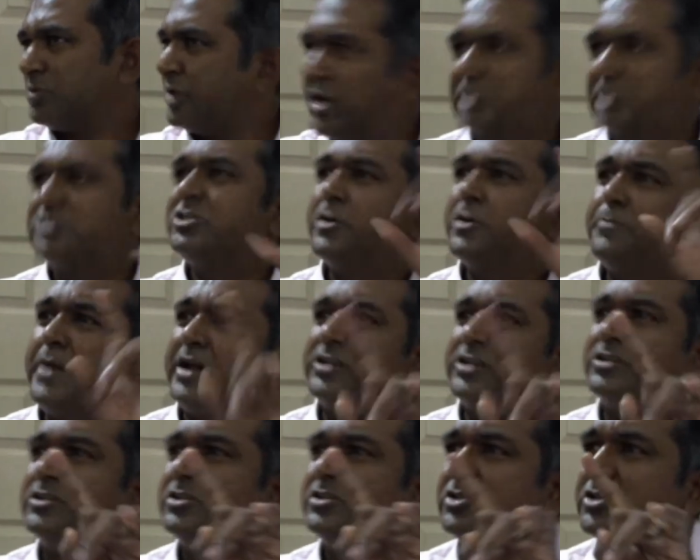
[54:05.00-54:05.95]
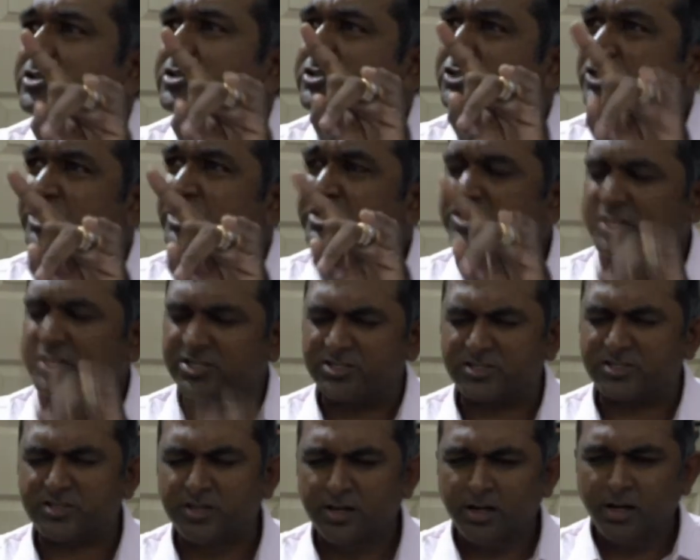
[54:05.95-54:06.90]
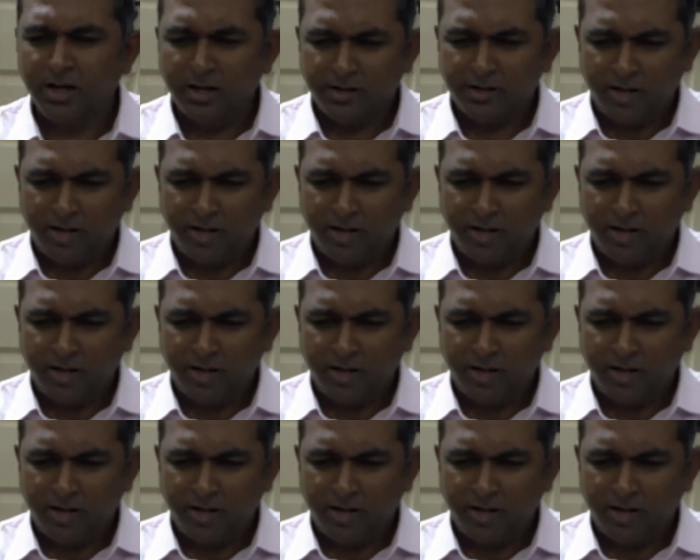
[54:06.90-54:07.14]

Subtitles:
Till she met Jesus.